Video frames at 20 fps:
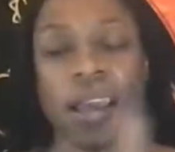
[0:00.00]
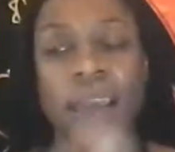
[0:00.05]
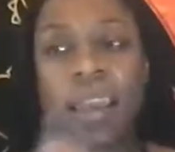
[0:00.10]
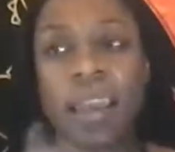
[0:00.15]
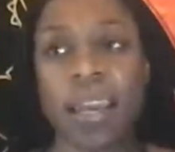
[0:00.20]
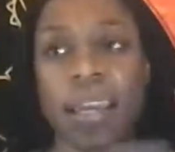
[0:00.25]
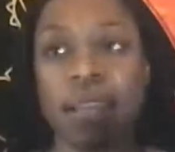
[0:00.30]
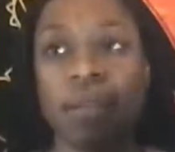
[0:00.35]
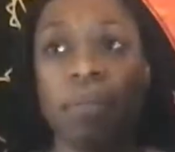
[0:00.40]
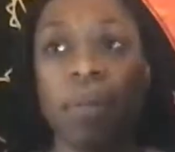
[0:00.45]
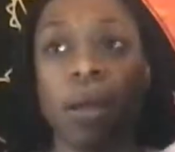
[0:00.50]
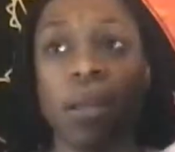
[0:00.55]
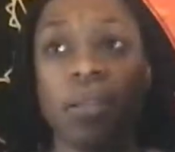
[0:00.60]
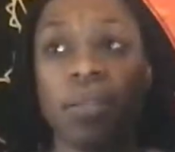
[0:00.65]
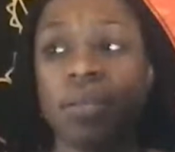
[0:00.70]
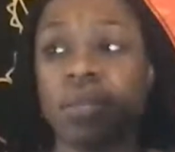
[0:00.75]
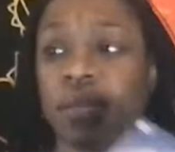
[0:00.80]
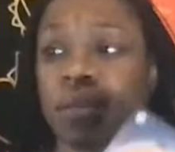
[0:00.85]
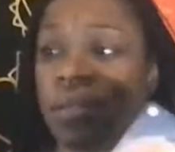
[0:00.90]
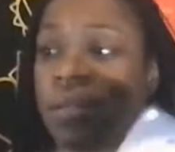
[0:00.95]
and
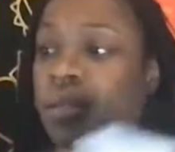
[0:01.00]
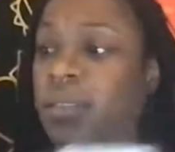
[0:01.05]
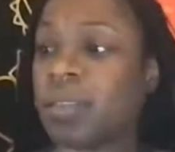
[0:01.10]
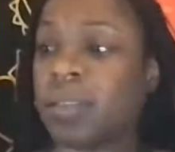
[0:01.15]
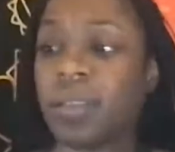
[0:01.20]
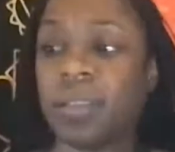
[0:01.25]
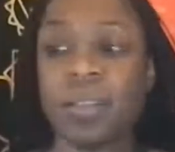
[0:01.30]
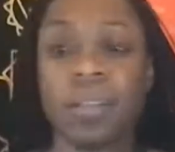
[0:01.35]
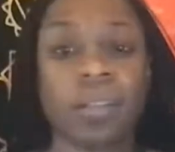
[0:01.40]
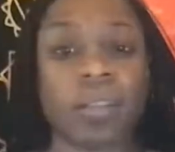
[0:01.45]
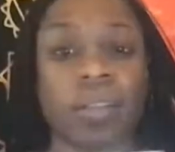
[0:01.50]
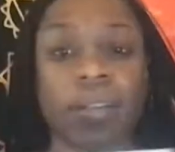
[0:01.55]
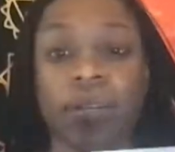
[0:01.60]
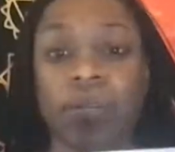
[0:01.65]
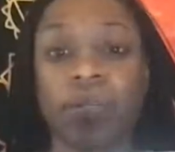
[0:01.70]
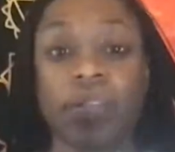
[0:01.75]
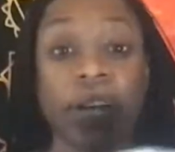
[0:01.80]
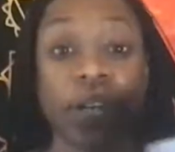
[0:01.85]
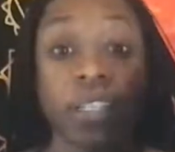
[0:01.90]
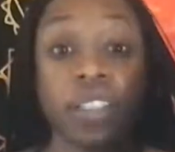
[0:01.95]

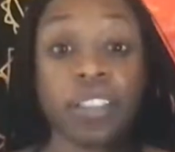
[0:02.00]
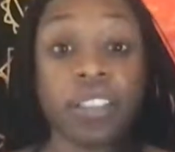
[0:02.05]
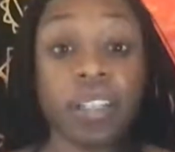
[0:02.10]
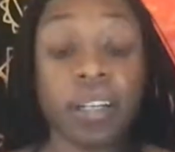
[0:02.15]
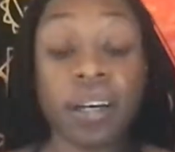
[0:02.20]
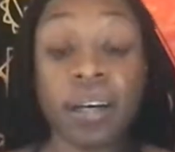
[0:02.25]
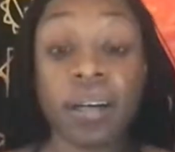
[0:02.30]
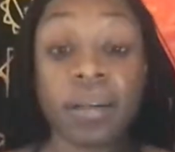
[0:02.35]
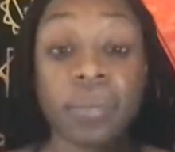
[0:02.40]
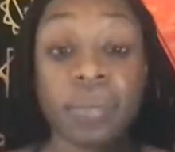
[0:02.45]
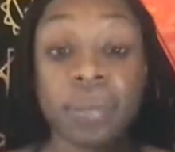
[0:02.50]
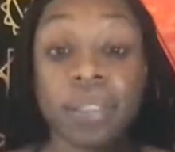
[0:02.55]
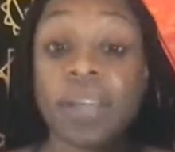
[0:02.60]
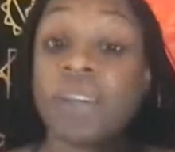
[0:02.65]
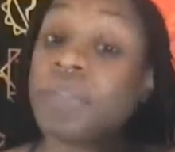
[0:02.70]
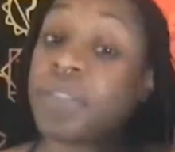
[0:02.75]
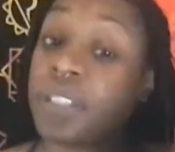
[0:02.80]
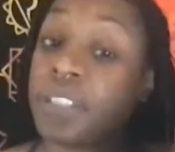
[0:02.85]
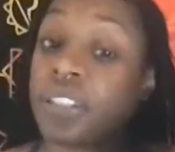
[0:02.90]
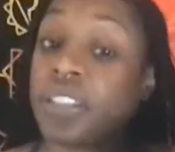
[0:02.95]
fucking shit up,
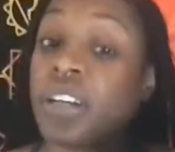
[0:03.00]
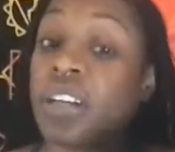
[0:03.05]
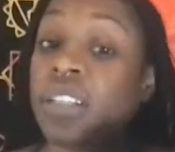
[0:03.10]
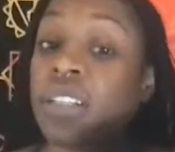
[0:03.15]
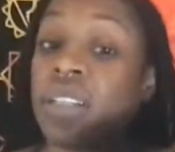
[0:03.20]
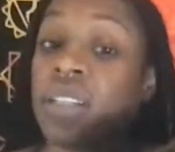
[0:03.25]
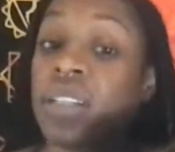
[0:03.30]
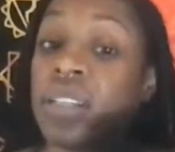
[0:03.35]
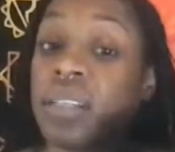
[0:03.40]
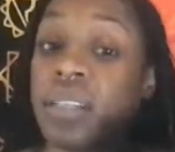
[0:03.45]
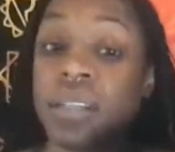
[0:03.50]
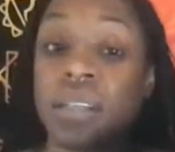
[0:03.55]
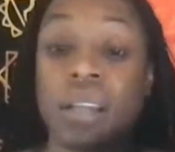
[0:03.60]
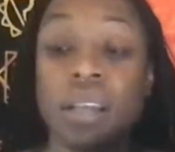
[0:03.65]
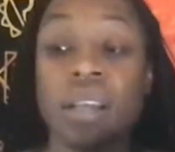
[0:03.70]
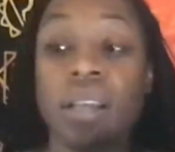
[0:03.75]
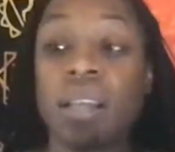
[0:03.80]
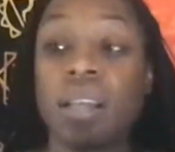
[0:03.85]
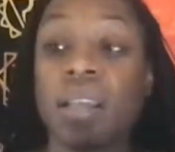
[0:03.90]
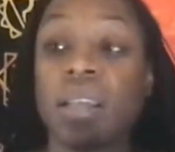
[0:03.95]
self destruction,
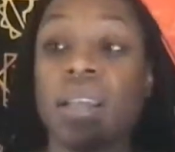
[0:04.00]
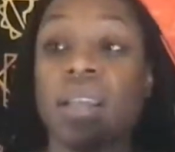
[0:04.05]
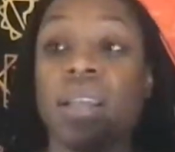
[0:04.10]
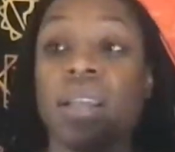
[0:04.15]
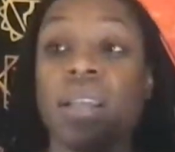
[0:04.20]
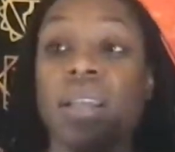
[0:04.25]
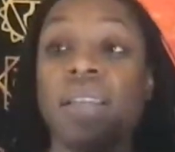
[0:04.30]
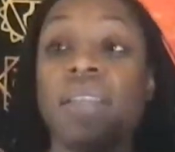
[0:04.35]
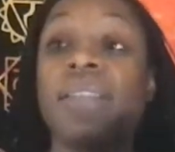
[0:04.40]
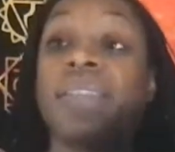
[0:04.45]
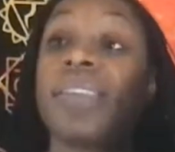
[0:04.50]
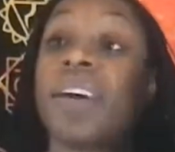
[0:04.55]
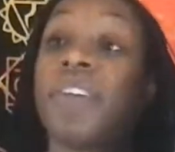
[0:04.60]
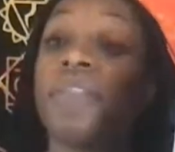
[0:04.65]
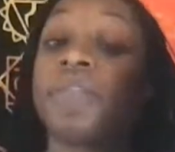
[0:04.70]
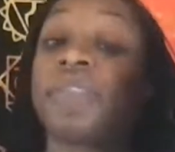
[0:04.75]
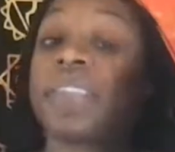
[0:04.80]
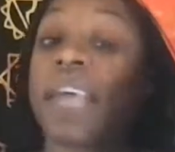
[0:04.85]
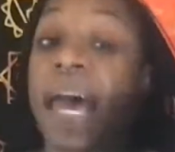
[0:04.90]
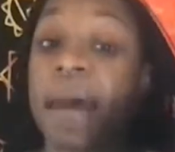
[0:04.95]
self
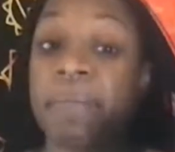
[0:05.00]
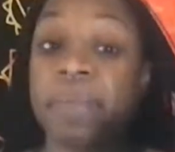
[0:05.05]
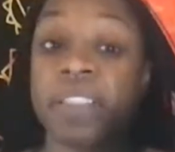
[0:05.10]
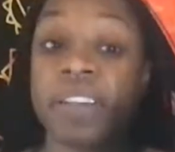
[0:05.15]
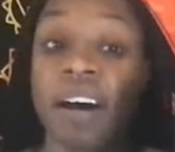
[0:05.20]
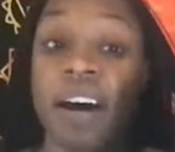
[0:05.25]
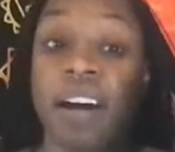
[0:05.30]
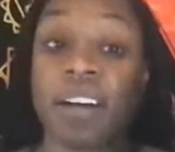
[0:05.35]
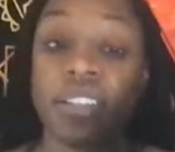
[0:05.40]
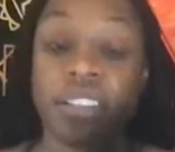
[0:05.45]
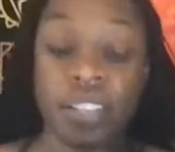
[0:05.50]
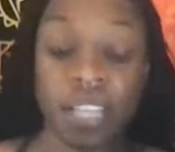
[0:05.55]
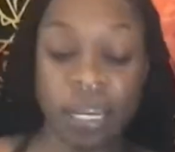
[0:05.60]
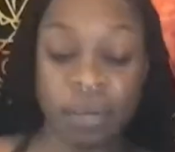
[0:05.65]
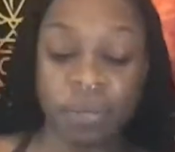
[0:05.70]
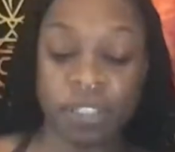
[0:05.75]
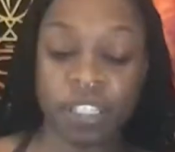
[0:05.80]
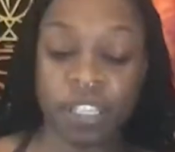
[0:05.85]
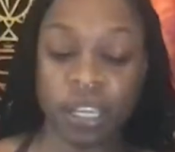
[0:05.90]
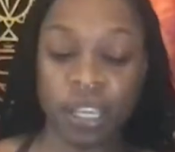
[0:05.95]
sabotage type
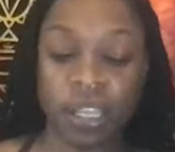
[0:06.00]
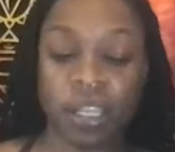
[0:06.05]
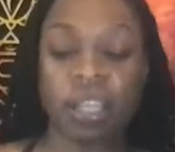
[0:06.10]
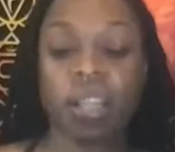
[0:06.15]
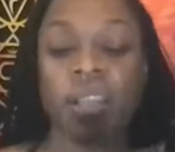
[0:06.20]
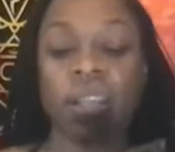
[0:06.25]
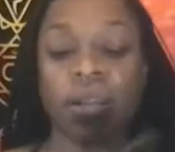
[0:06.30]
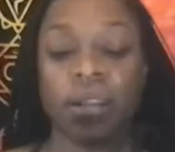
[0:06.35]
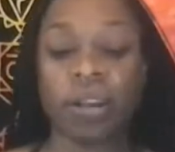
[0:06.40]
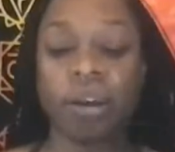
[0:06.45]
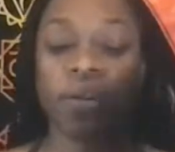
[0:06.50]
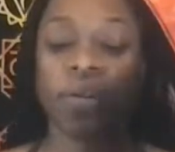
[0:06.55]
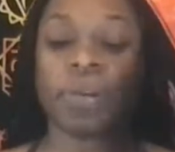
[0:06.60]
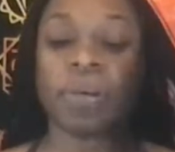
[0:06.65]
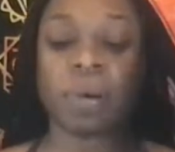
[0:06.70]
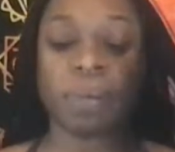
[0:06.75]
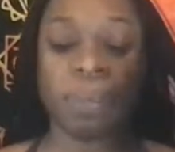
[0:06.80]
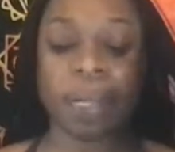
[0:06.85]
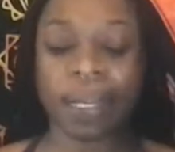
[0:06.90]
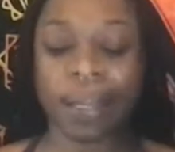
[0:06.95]
shit. No, you
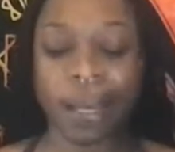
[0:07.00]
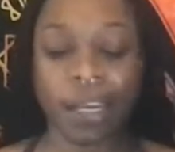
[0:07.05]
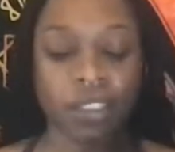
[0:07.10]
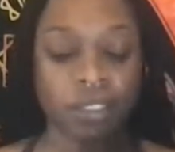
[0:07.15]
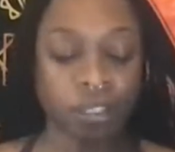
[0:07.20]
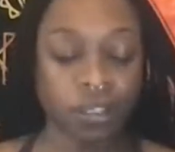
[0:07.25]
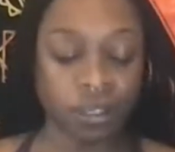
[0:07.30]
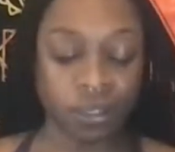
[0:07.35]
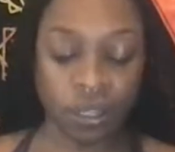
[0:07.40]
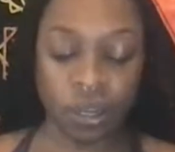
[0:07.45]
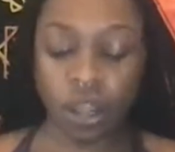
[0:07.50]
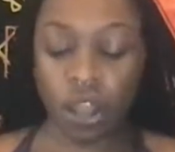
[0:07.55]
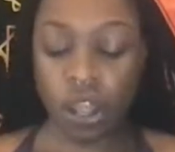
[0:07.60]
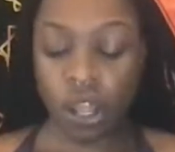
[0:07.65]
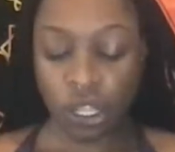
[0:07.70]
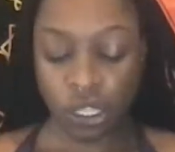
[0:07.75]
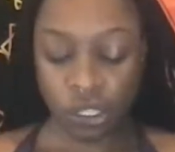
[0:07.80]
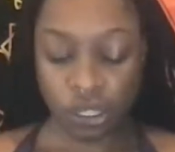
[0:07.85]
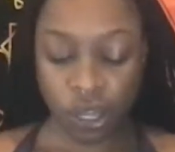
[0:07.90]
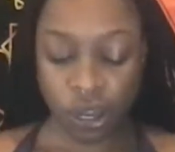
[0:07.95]
want to be logical.
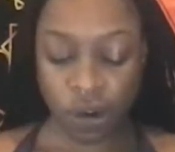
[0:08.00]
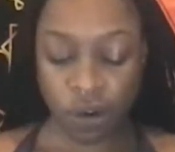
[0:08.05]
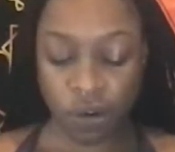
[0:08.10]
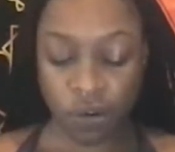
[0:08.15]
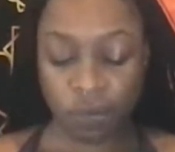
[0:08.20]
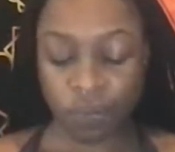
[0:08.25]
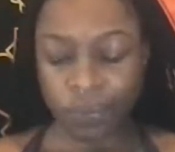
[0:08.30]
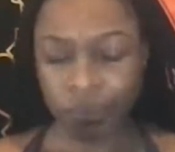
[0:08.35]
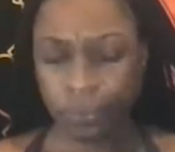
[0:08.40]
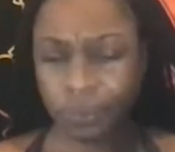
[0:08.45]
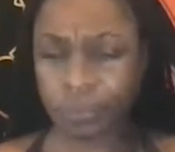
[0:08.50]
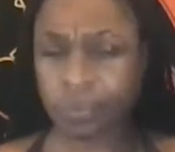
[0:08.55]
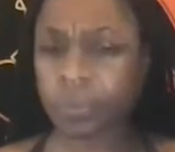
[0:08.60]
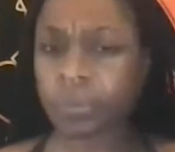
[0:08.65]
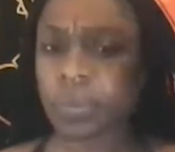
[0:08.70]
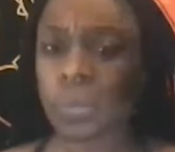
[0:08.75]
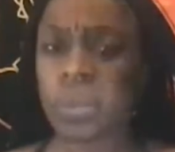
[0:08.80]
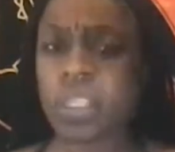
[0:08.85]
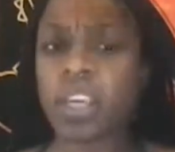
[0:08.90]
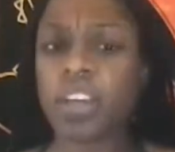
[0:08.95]
So
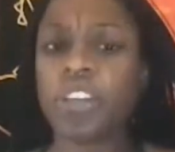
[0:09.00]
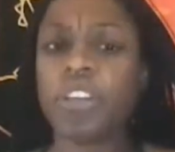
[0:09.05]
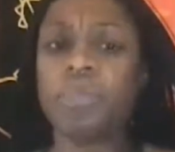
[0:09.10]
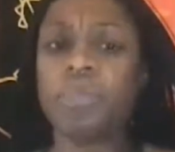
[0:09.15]
you